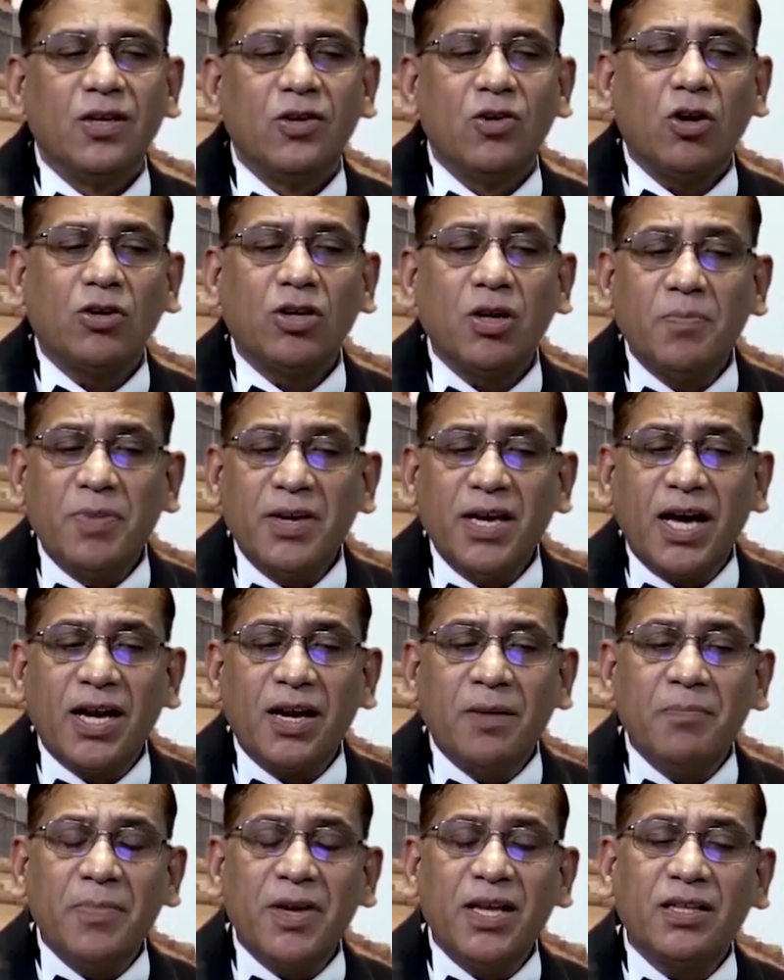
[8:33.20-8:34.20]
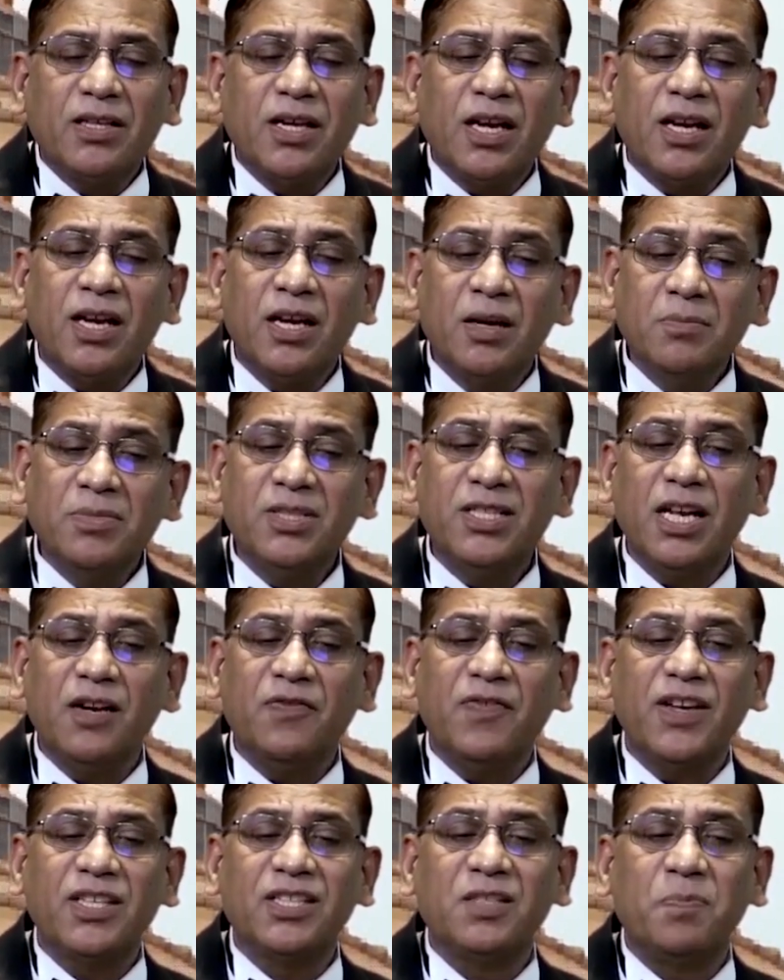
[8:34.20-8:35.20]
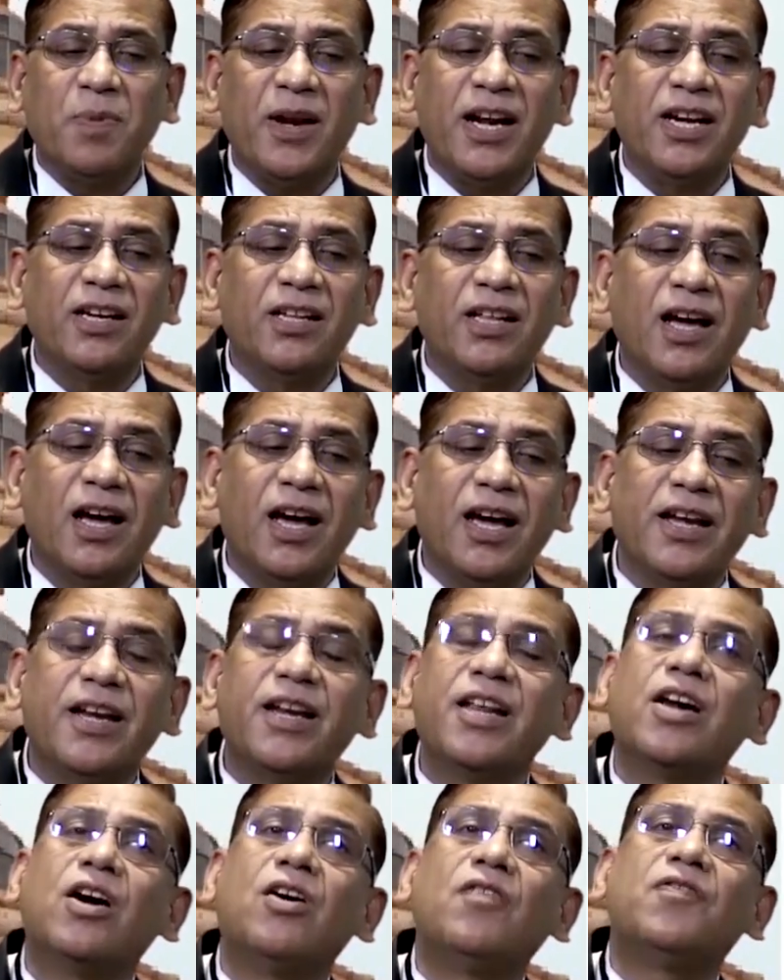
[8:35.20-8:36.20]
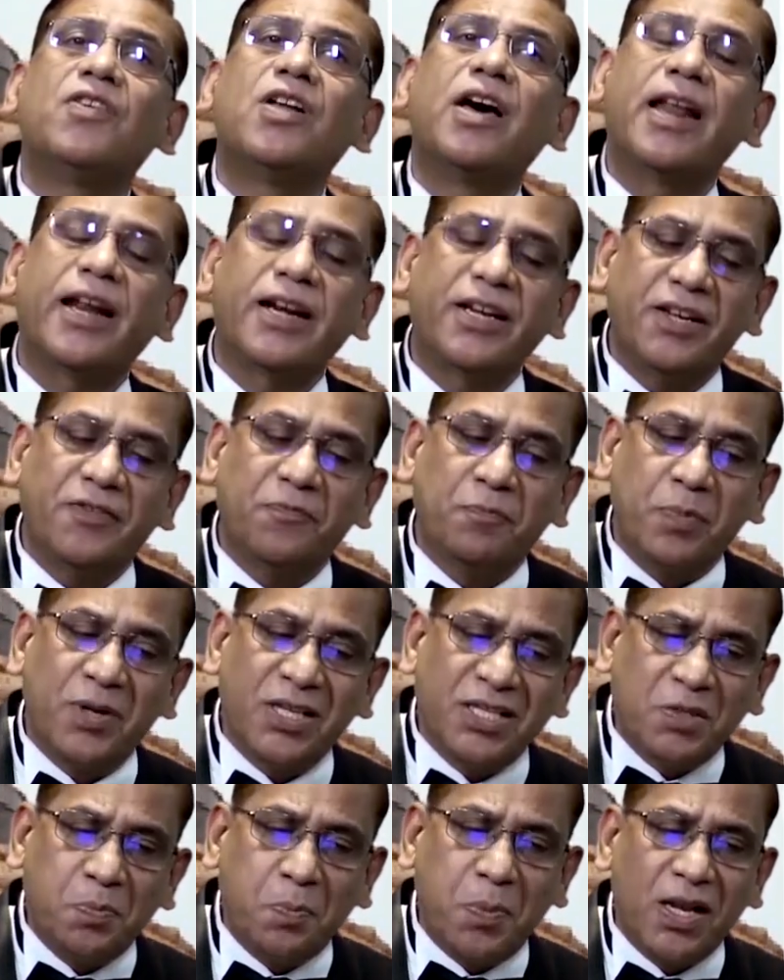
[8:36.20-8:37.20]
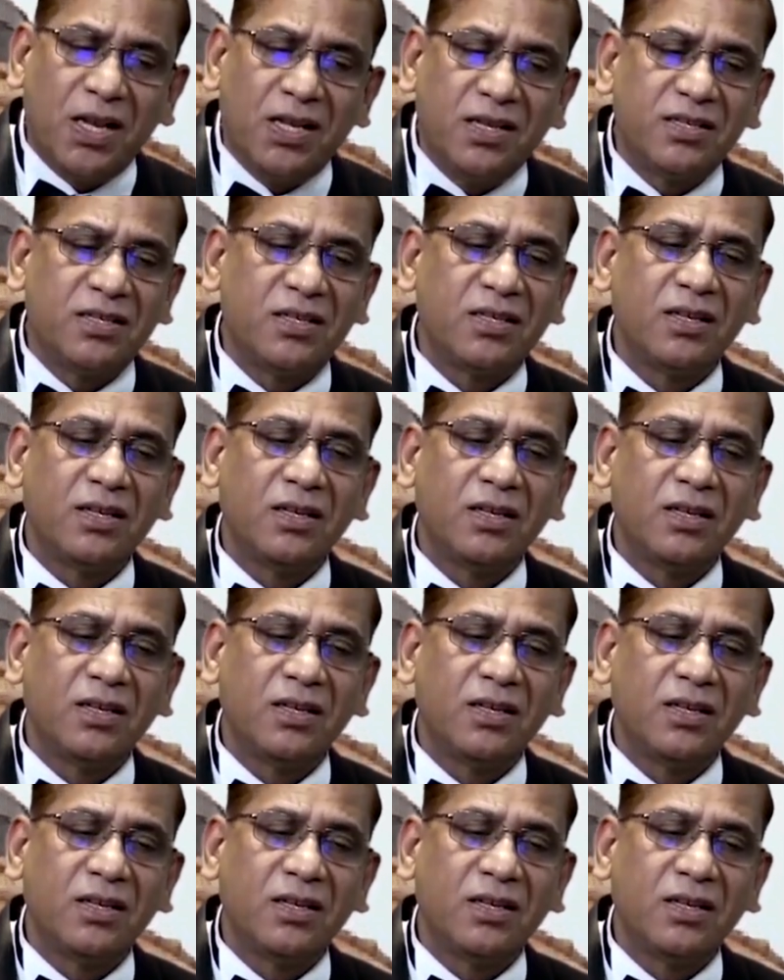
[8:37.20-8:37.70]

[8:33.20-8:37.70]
Dr. B.R. Ambedkar himself explained the idea of directive principles.